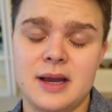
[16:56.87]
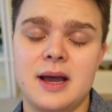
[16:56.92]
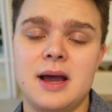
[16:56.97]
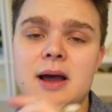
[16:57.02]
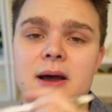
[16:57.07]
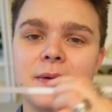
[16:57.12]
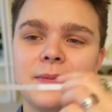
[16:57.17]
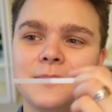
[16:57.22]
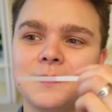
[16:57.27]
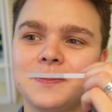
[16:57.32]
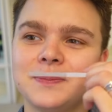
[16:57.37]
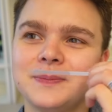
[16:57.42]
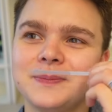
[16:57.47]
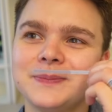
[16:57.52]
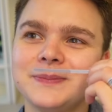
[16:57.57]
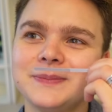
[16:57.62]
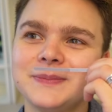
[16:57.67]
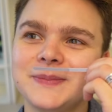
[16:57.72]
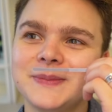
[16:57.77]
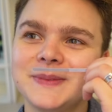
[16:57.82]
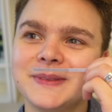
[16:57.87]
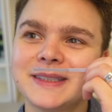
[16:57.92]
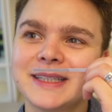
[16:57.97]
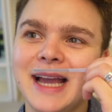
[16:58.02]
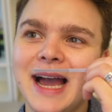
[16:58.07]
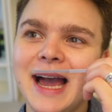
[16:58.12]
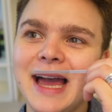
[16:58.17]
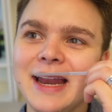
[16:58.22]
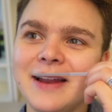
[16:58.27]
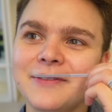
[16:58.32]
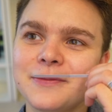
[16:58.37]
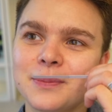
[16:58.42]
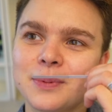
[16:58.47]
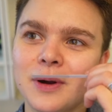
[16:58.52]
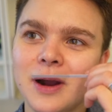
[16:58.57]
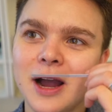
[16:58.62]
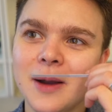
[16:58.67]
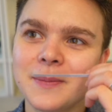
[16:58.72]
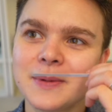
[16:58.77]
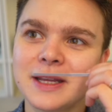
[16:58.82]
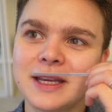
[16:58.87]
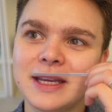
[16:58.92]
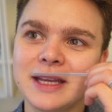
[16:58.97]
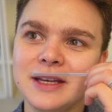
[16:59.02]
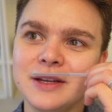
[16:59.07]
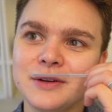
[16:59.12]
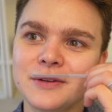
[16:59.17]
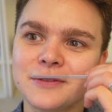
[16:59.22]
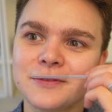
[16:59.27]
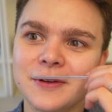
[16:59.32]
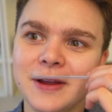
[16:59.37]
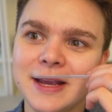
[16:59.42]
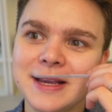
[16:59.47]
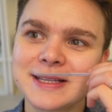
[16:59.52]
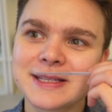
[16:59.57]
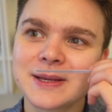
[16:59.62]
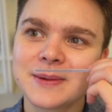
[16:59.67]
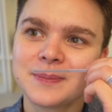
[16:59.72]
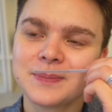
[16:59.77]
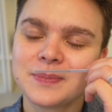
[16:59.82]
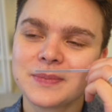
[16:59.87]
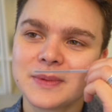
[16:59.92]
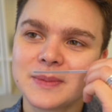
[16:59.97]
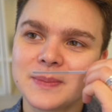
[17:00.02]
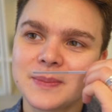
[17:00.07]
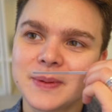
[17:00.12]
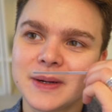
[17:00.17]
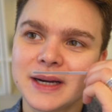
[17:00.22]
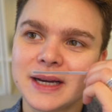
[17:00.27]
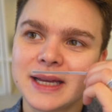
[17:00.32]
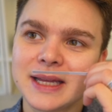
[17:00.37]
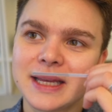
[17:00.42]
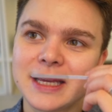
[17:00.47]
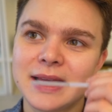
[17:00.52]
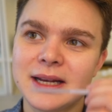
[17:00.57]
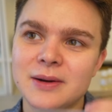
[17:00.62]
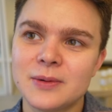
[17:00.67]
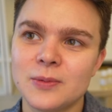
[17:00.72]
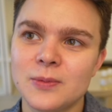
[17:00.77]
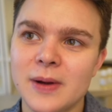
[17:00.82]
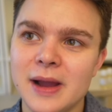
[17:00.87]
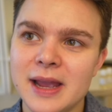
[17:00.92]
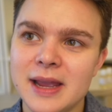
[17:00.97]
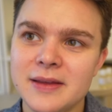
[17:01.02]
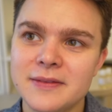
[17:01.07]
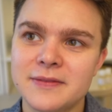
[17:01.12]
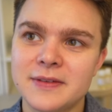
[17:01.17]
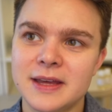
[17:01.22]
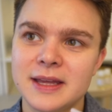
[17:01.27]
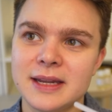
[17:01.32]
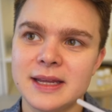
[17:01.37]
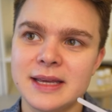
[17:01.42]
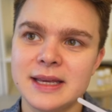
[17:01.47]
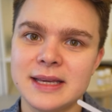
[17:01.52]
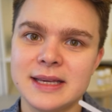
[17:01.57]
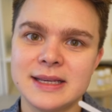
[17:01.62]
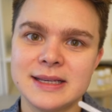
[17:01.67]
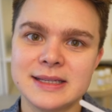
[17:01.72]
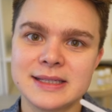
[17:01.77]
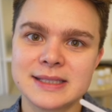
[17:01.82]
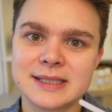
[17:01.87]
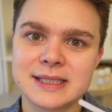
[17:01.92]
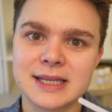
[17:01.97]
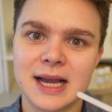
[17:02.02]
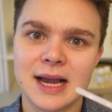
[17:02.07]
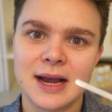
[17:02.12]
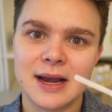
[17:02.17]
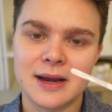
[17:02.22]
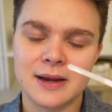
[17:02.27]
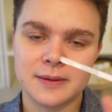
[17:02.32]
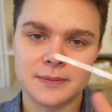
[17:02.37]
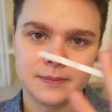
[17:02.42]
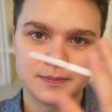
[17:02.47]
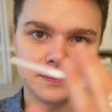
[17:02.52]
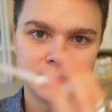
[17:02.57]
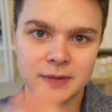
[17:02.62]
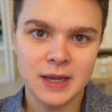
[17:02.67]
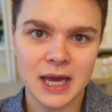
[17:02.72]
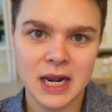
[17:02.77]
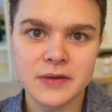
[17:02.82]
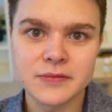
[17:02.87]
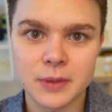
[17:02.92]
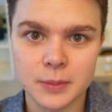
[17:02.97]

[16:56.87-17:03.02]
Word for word: um, kind of prominent in your face, but in a way that is um, kind of